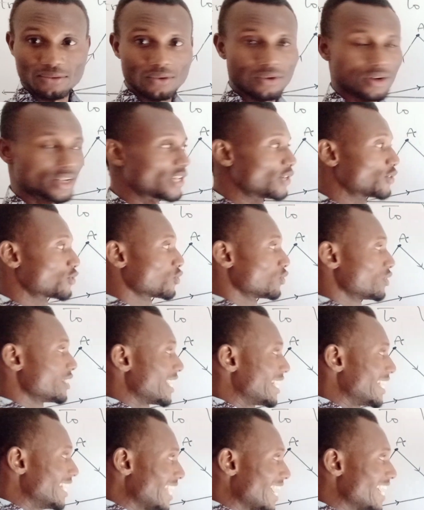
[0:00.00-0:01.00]
Okay, so
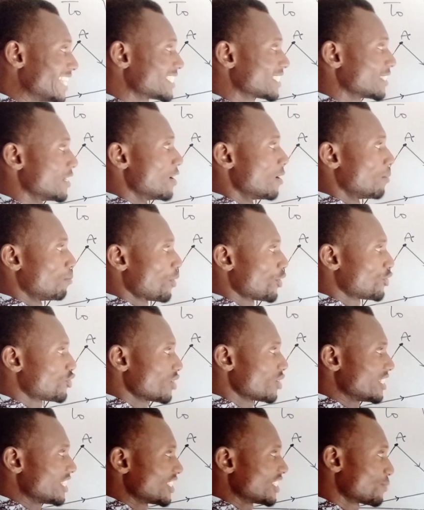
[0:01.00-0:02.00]
the length
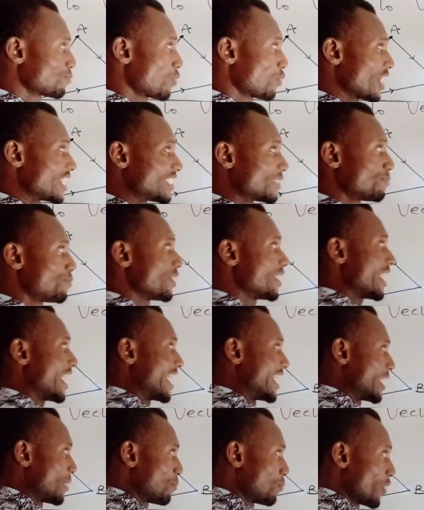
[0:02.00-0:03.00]
between this point P
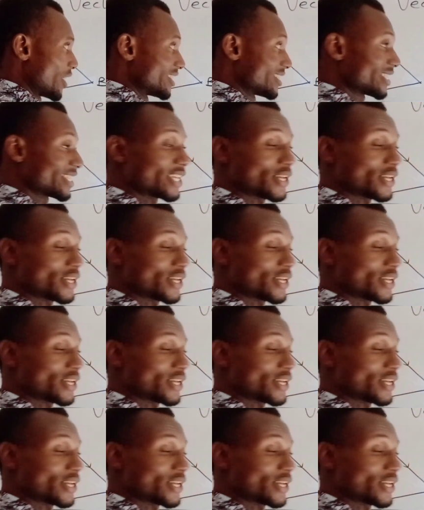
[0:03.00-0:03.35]
and the point